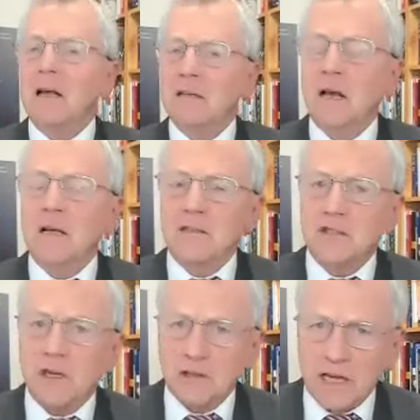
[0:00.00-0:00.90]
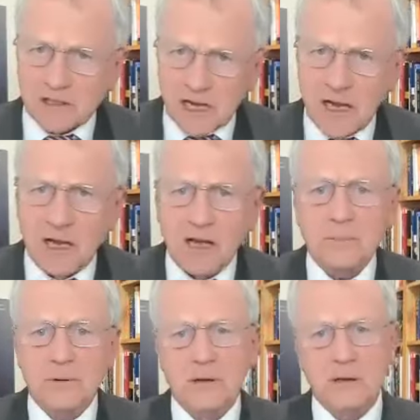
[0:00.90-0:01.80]
And so,
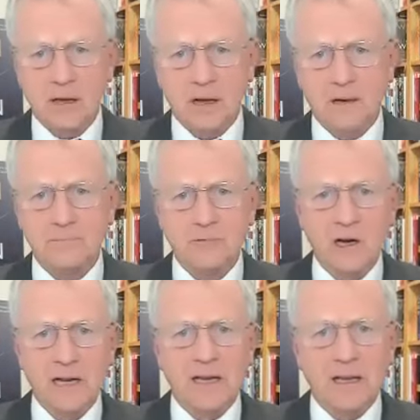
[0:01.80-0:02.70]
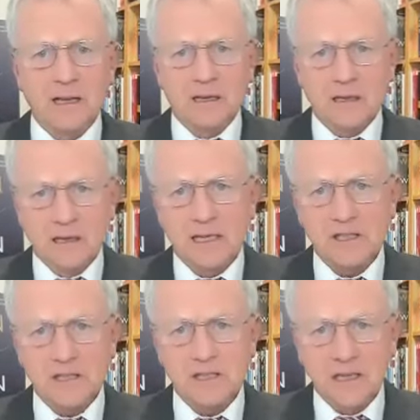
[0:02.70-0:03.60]
upright,
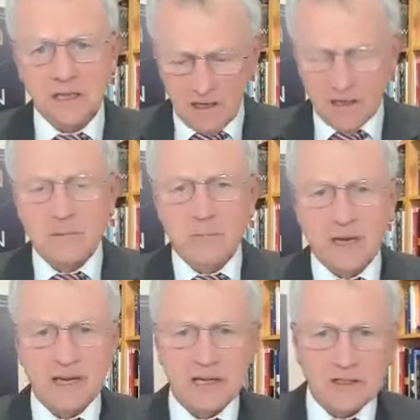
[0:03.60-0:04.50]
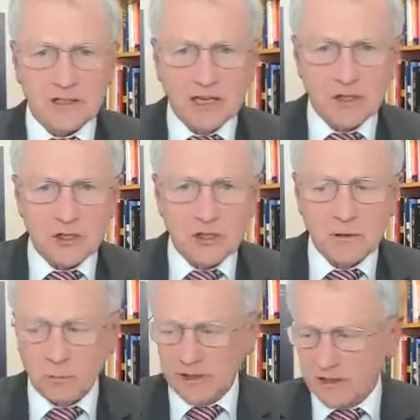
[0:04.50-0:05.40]
listening, paying
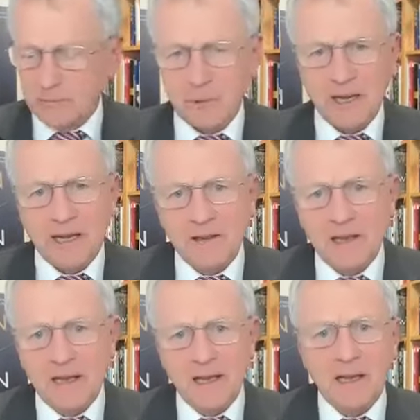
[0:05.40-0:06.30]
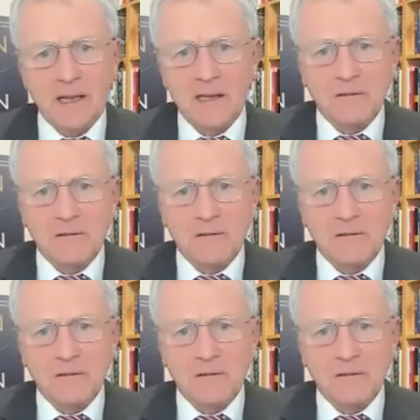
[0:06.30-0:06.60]
attention with your pen there.